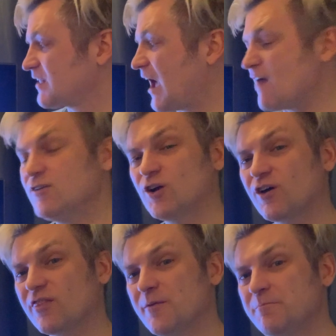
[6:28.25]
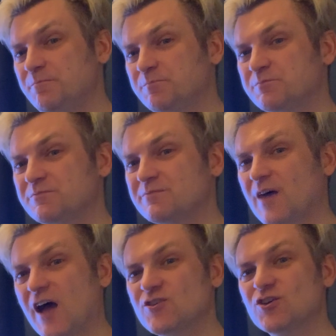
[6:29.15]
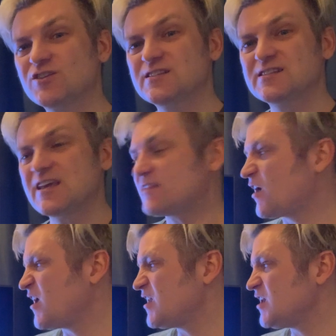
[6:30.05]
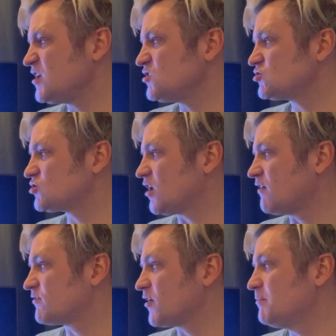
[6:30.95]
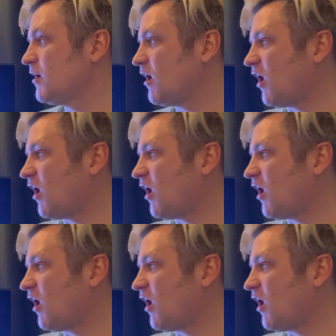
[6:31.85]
Have a look at them, and you can see that each of them